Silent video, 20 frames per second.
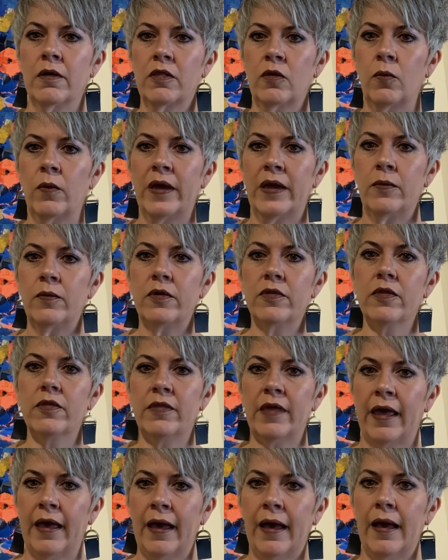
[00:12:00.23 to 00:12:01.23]
the way with
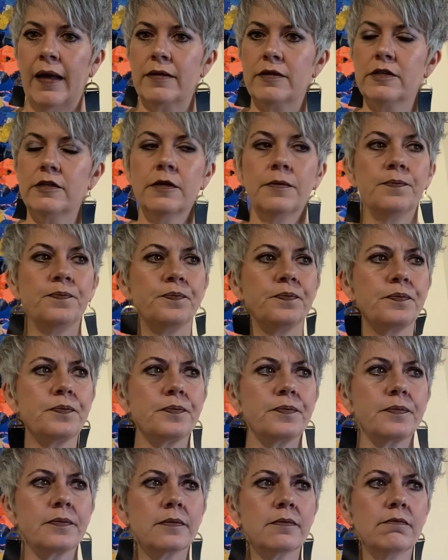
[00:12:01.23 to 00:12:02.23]
that.
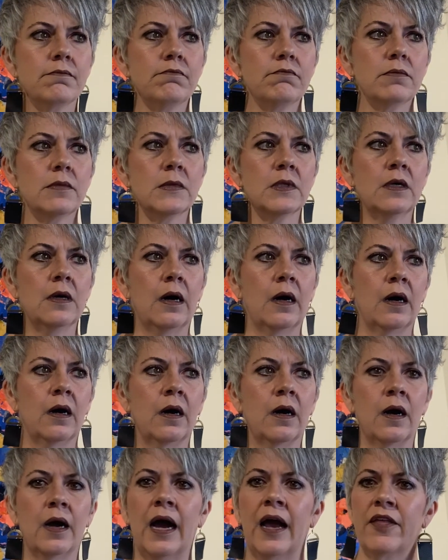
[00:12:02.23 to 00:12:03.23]

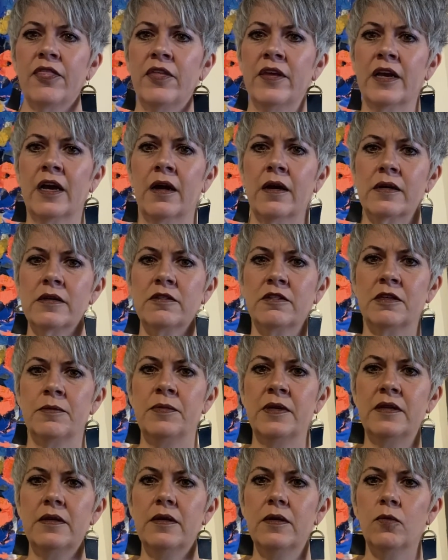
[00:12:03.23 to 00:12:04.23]
I think our
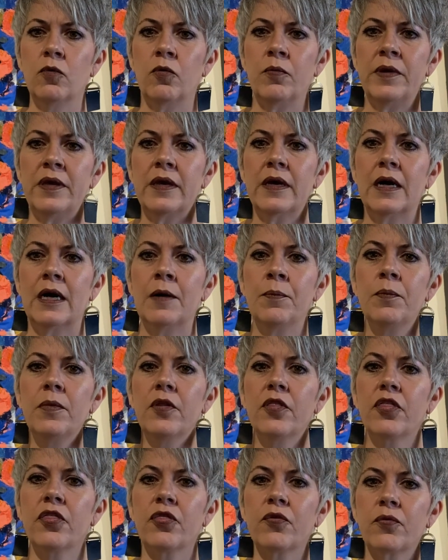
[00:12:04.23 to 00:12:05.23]
exhibit will be
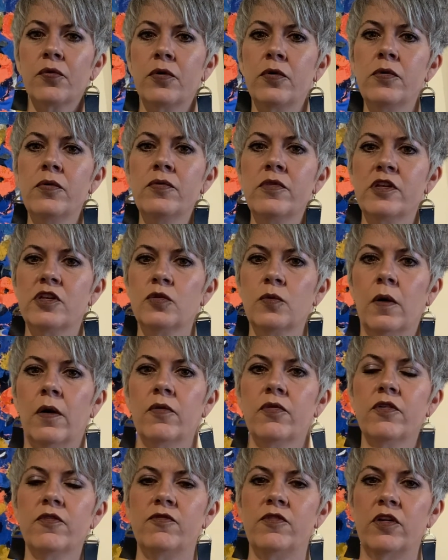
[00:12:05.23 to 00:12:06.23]
up through the
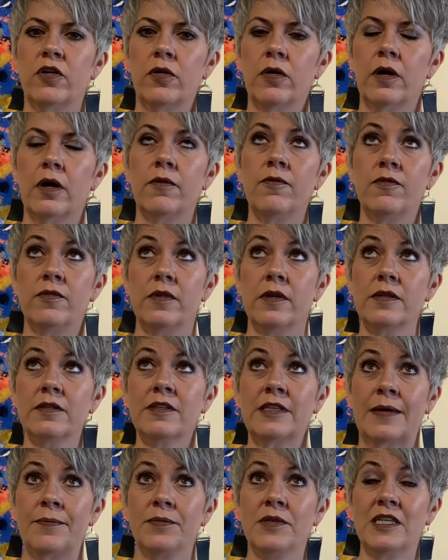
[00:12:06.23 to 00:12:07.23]
12th of
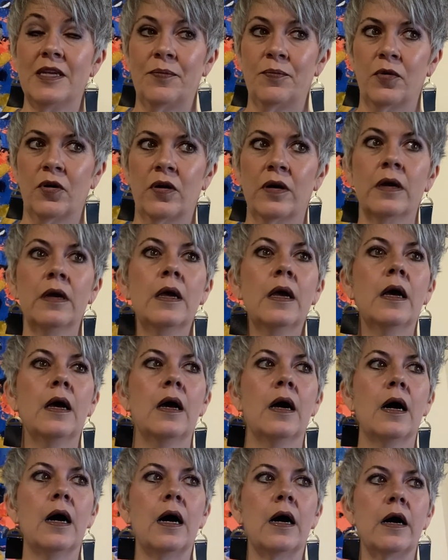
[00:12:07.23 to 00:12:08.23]
September.
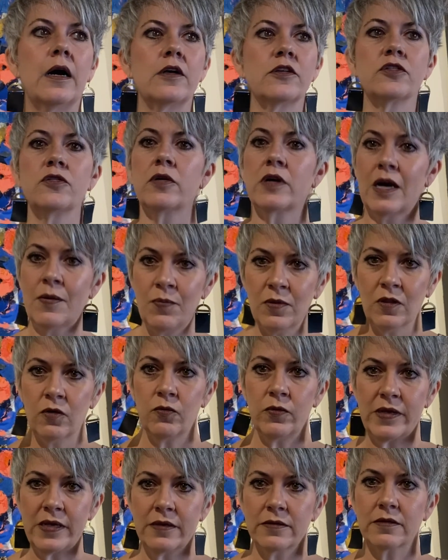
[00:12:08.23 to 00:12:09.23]
So a couple of
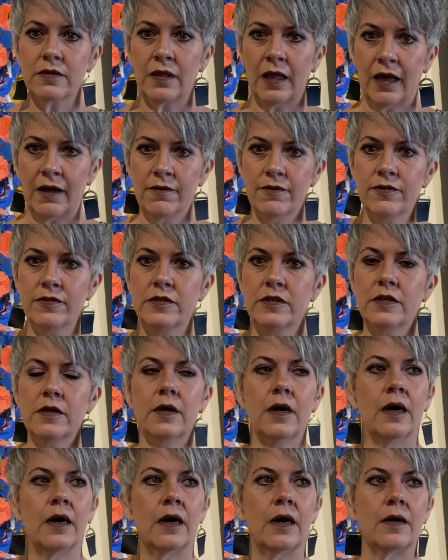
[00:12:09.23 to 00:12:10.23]
weeks left
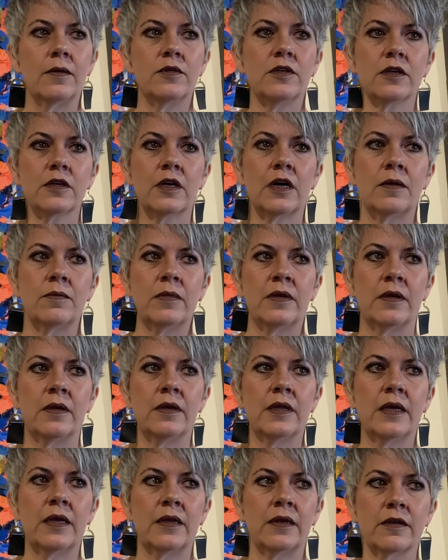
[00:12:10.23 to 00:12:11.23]
to come
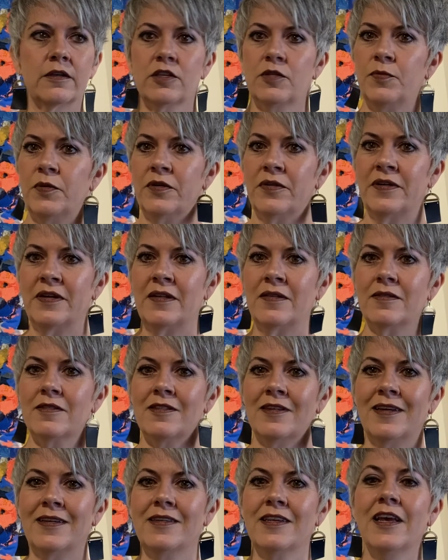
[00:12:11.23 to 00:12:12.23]
and experience
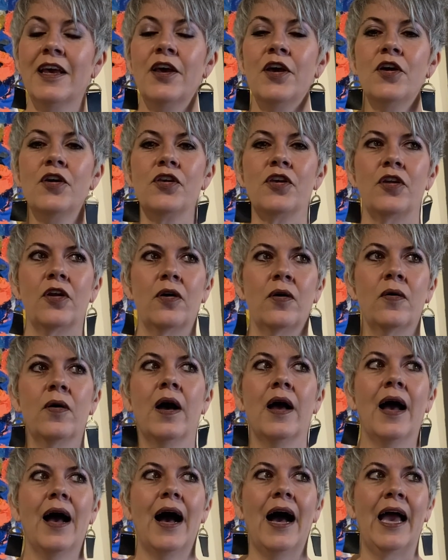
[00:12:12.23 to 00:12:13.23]
it. You know,
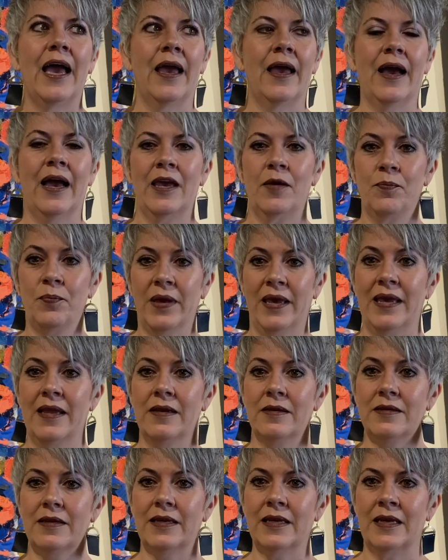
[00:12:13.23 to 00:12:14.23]
I
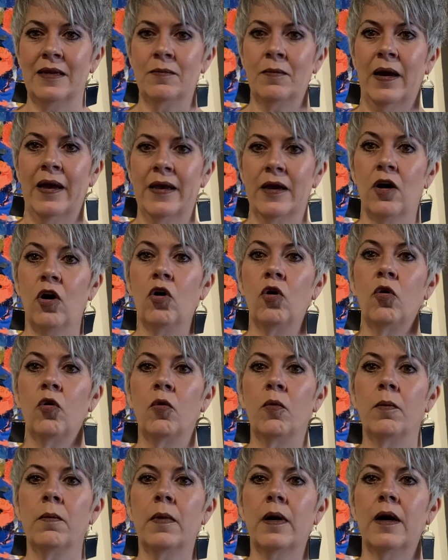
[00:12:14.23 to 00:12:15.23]
paint in my
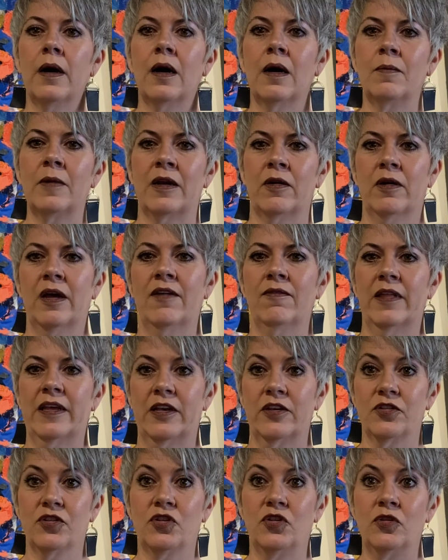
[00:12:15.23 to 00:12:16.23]
home. I don't have like
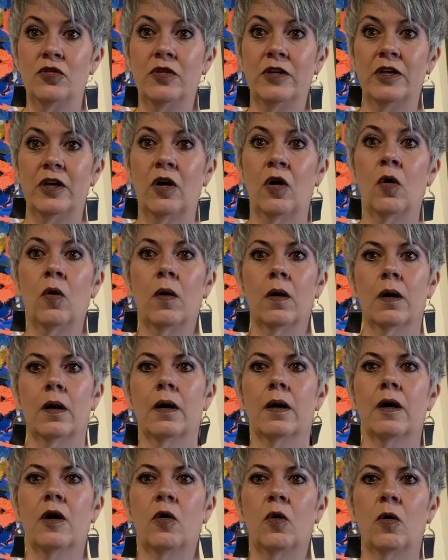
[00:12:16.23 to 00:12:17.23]
a studio
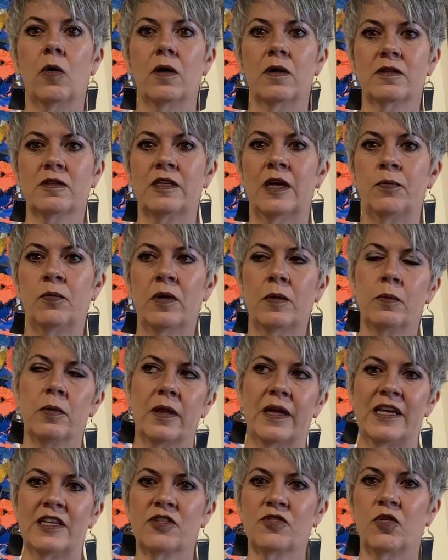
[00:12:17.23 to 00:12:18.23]
or a separate
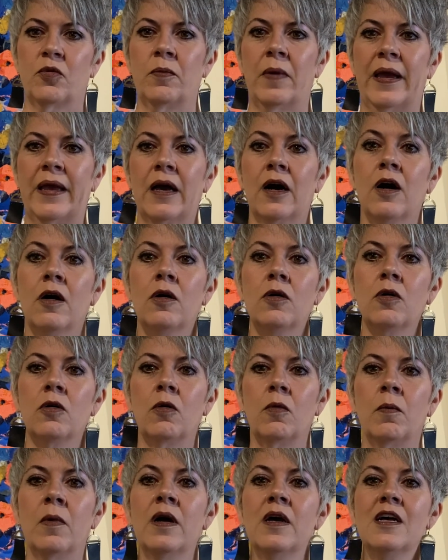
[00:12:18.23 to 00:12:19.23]
place from my
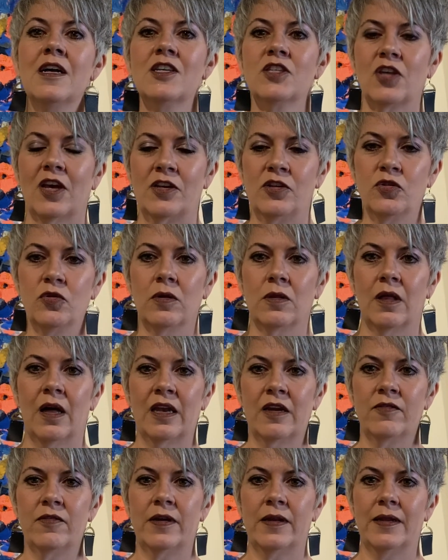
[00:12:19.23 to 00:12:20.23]
home. So I do a lot
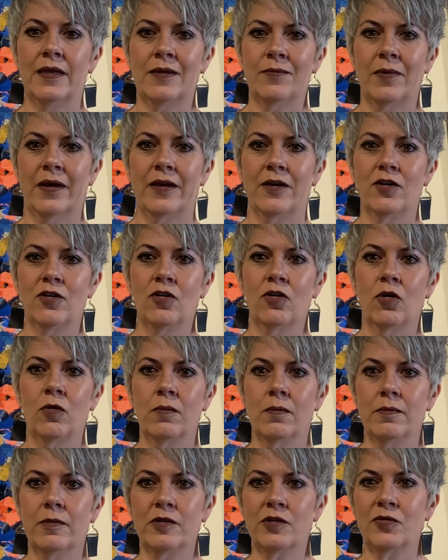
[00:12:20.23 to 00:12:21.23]
of it in my
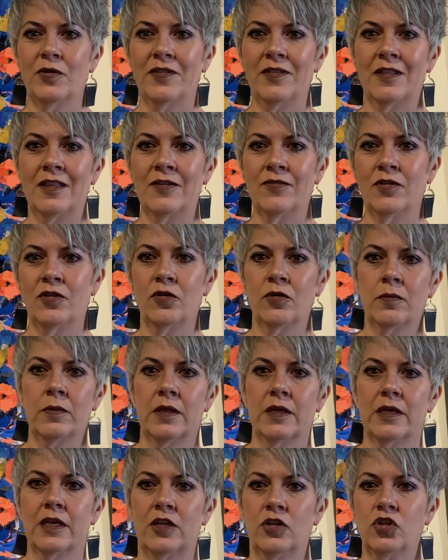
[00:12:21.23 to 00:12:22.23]
home, between the living room and
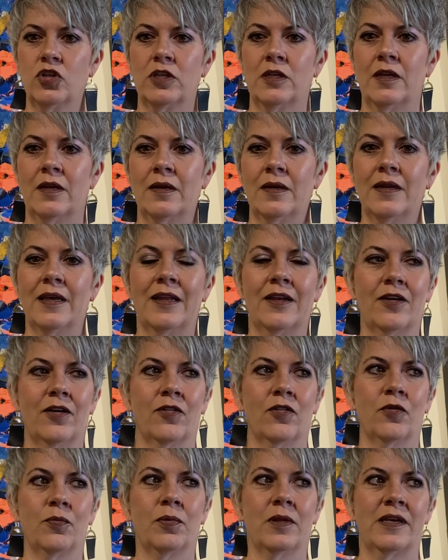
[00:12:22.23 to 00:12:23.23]
the kitchen and
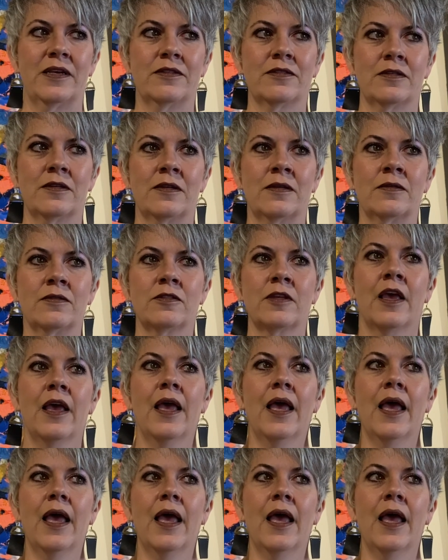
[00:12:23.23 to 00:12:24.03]
other places.